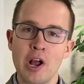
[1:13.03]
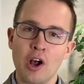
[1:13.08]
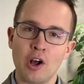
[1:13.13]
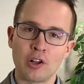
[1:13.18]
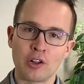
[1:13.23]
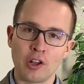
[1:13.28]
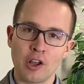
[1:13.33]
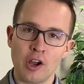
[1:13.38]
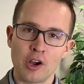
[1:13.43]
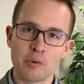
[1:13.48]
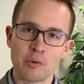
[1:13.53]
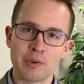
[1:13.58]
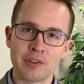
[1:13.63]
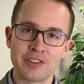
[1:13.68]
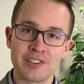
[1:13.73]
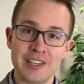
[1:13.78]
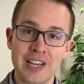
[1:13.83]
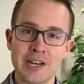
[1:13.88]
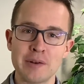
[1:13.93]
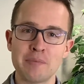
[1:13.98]
along
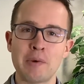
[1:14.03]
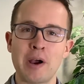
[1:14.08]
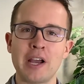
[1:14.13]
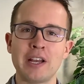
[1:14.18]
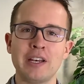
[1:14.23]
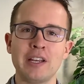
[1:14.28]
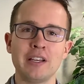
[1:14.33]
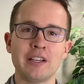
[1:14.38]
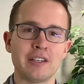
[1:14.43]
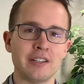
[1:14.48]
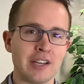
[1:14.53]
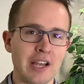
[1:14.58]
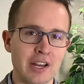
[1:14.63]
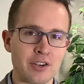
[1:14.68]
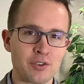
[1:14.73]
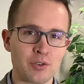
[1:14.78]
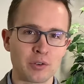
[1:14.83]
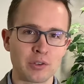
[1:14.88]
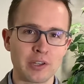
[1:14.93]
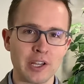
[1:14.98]
with data mining and
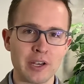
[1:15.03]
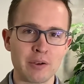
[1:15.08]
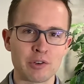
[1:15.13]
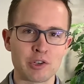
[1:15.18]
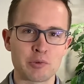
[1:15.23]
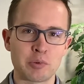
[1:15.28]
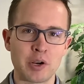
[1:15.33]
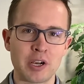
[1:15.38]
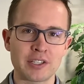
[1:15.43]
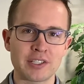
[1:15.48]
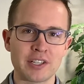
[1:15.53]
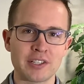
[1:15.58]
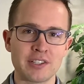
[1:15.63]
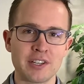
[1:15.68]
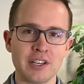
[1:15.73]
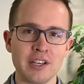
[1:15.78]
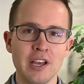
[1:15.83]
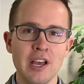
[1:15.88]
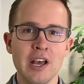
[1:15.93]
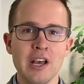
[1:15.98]
natural language
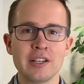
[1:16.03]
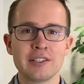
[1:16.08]
processing,